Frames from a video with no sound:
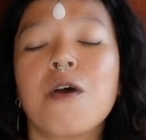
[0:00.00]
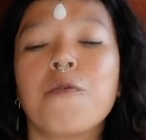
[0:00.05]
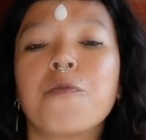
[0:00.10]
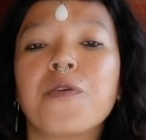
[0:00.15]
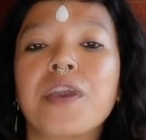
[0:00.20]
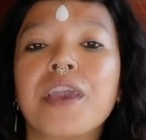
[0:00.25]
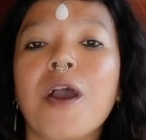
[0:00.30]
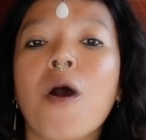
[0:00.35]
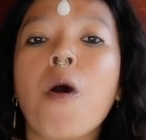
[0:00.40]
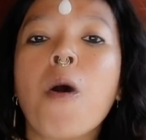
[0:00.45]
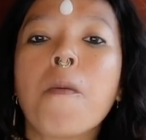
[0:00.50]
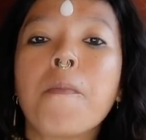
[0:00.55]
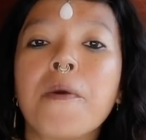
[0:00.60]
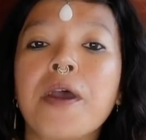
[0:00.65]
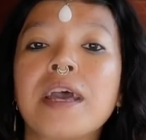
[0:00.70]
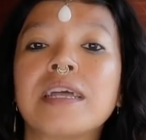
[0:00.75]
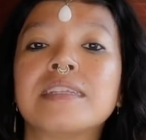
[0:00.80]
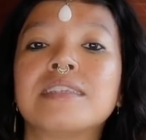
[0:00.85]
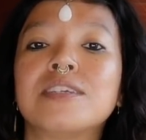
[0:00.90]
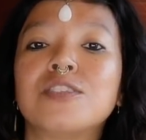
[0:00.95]
We
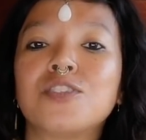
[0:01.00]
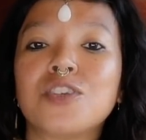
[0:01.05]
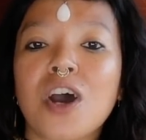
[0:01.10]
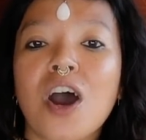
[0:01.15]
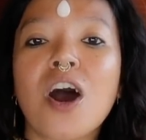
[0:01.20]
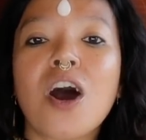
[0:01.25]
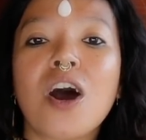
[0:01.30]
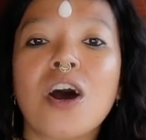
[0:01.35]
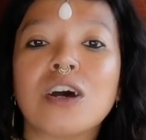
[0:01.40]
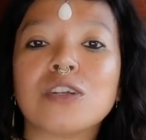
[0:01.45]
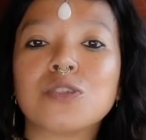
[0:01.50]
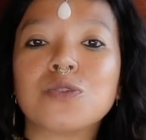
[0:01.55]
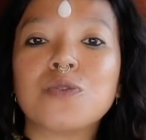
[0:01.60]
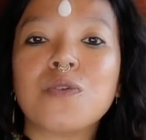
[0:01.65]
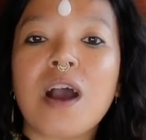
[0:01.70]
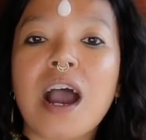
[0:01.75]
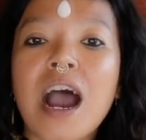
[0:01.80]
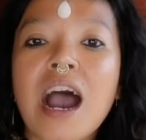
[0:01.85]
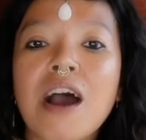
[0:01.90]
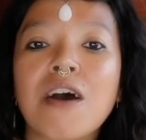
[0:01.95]
open the door to
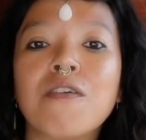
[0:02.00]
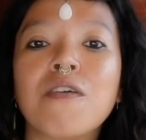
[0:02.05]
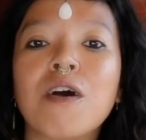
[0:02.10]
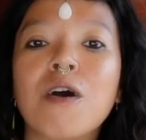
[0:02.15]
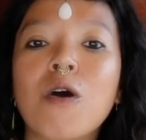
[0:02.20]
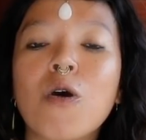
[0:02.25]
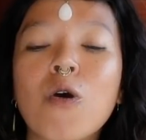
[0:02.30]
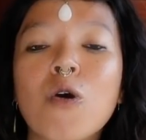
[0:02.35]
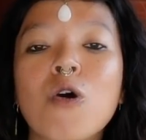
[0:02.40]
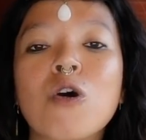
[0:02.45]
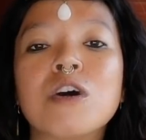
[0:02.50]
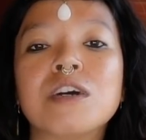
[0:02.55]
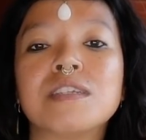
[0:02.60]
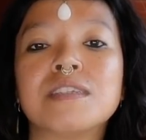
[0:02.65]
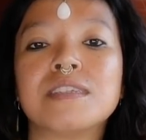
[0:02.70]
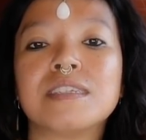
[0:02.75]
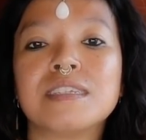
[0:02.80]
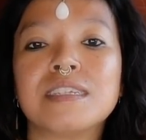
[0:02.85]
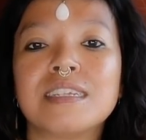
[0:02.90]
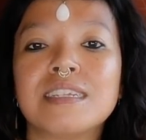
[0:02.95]
our
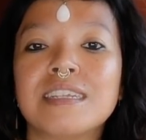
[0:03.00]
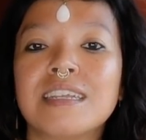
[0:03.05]
own